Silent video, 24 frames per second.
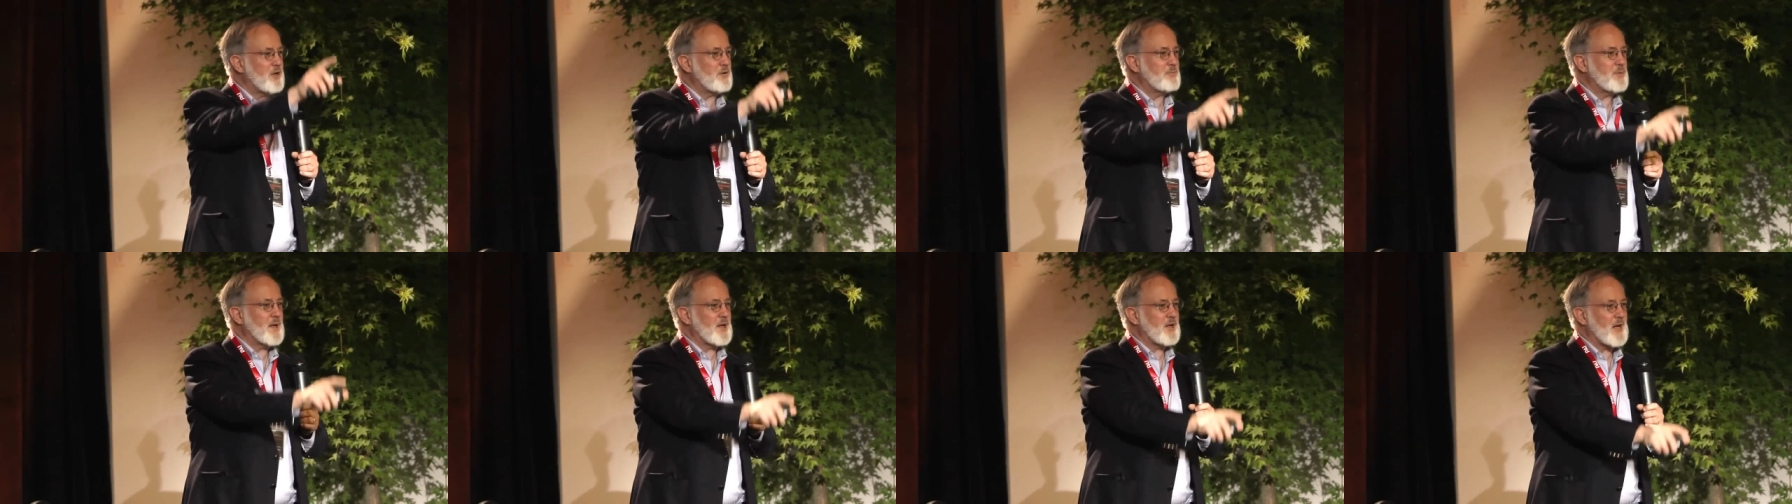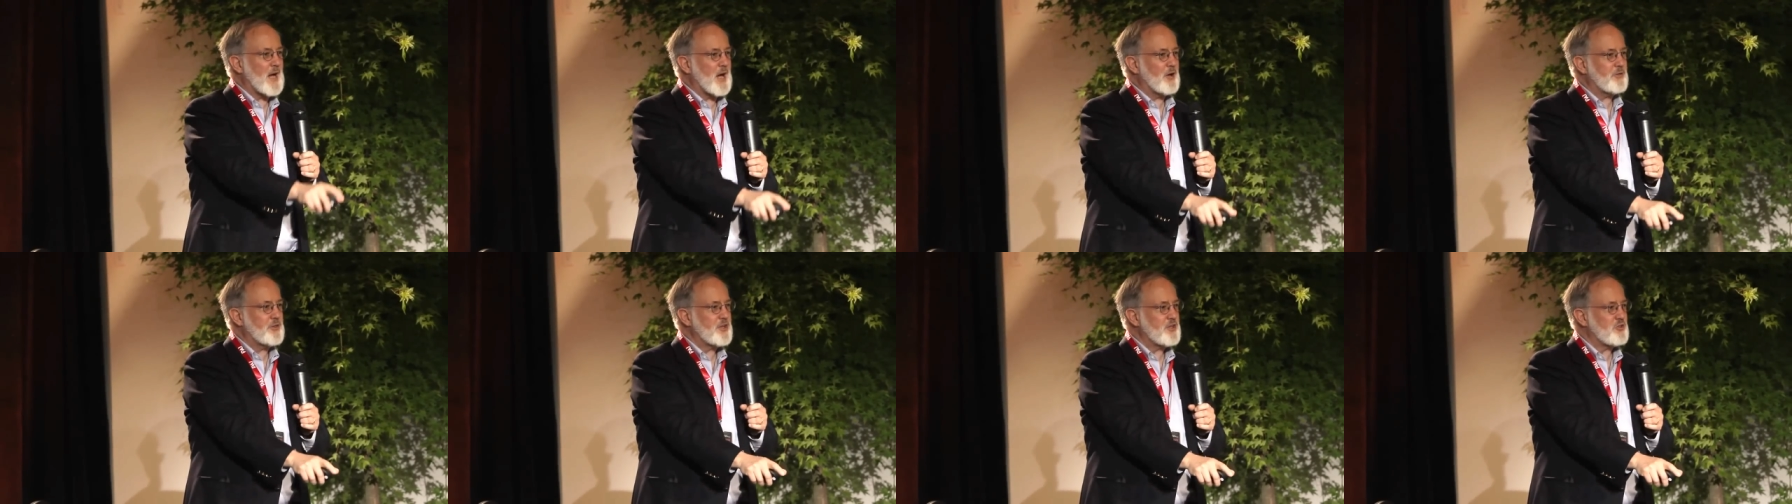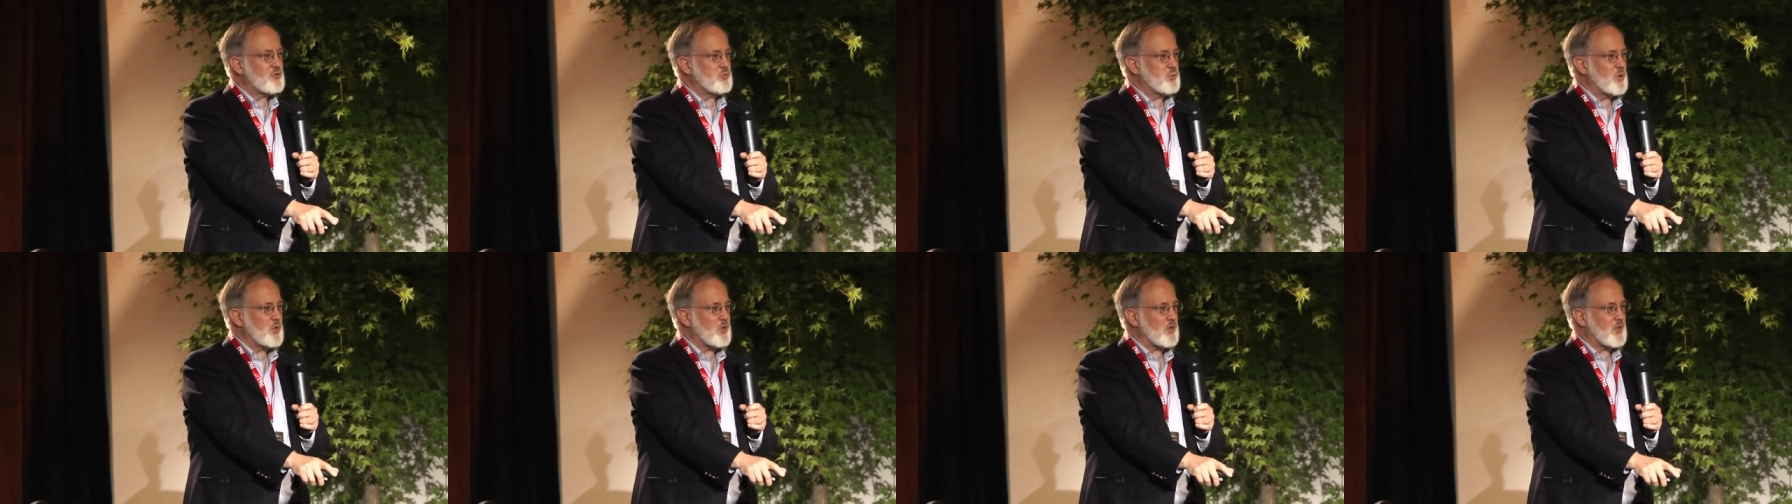one about how
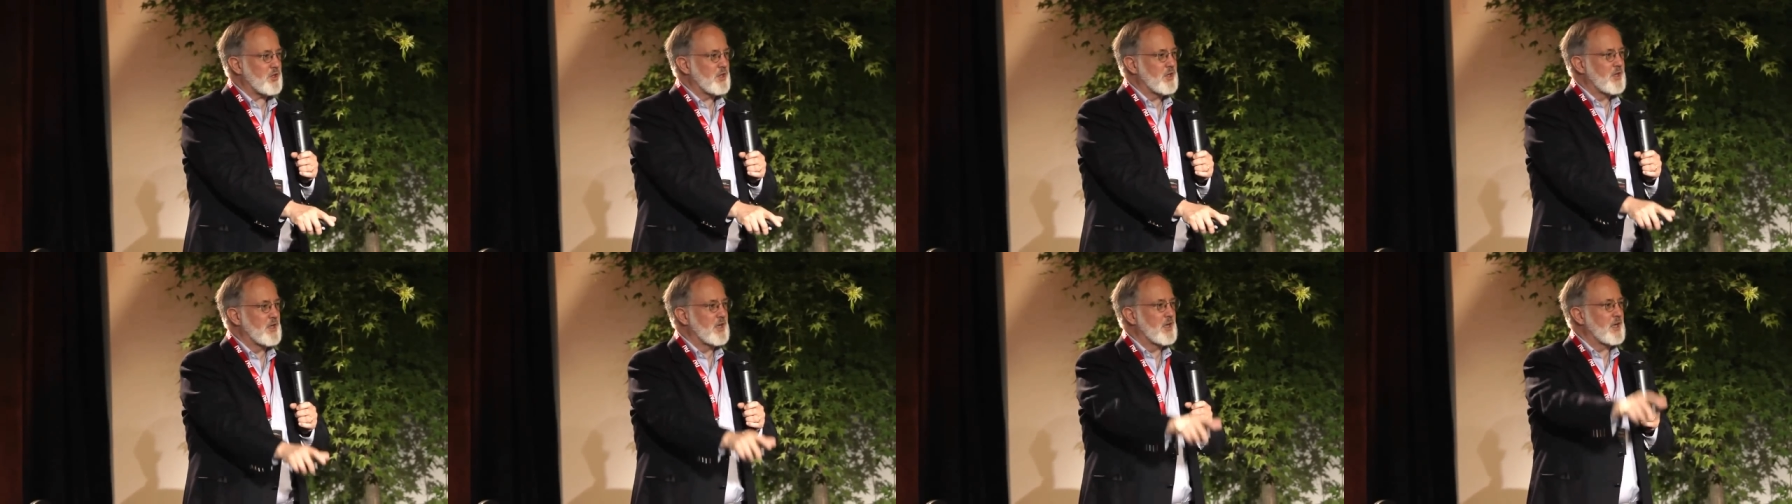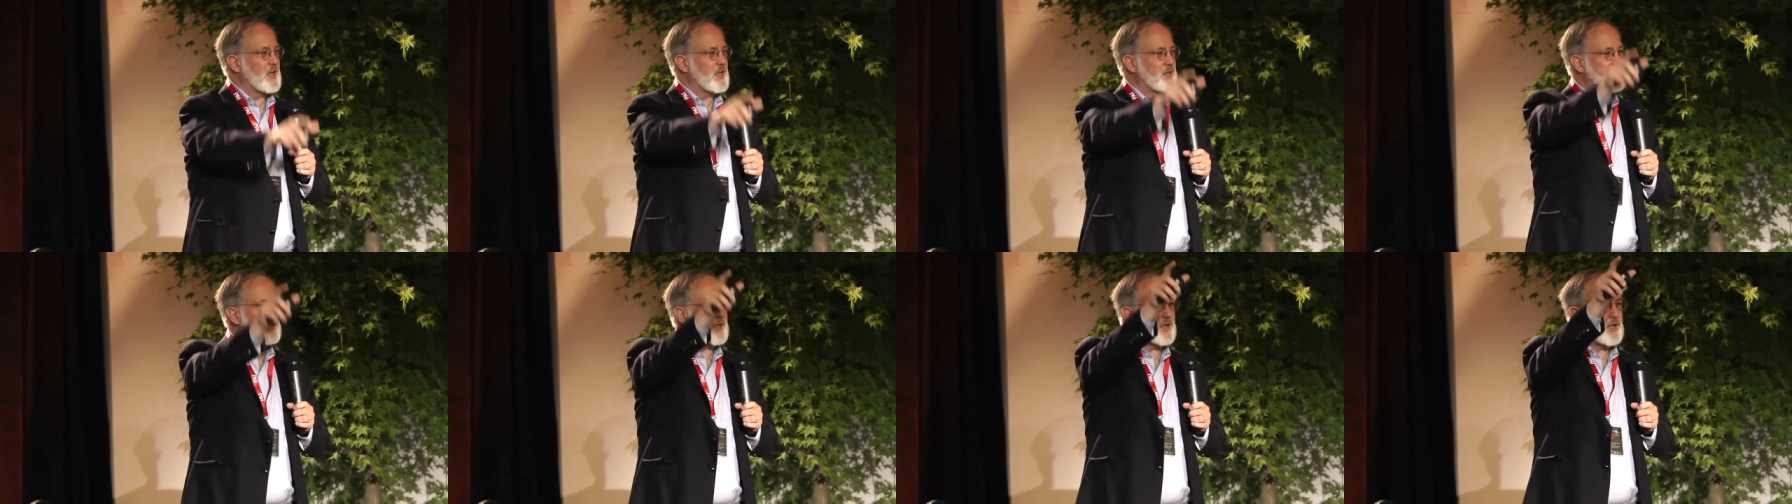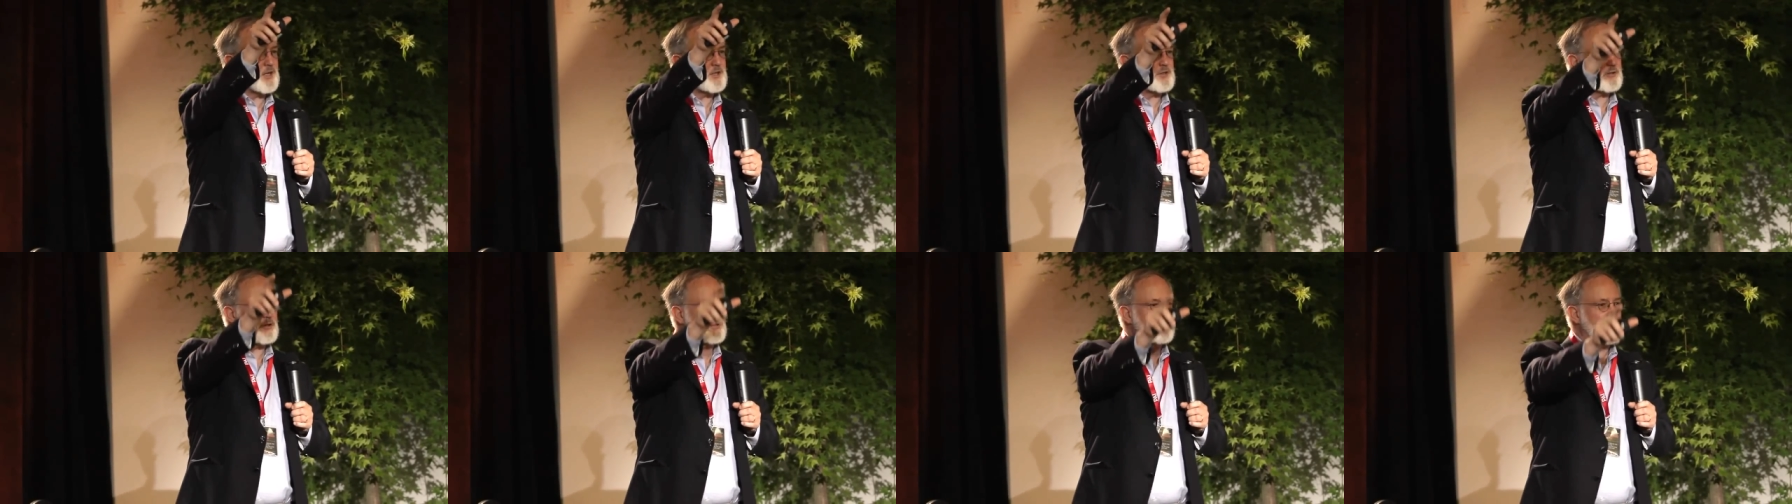things work, and
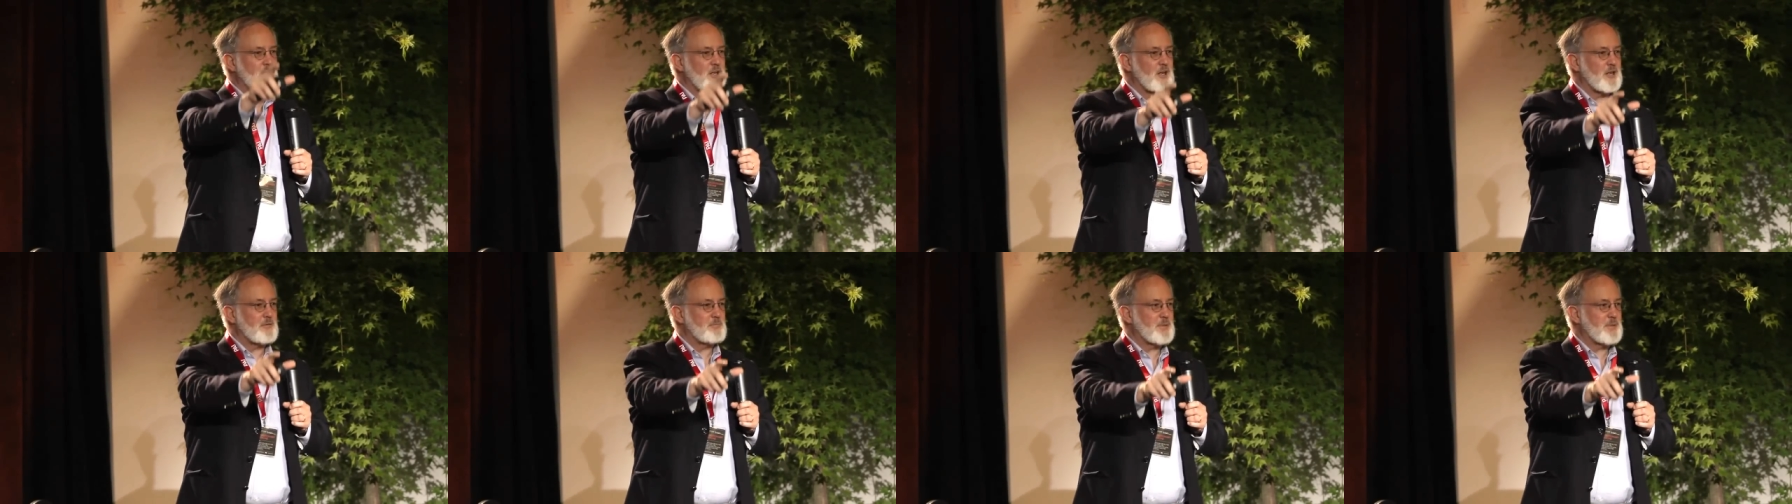the other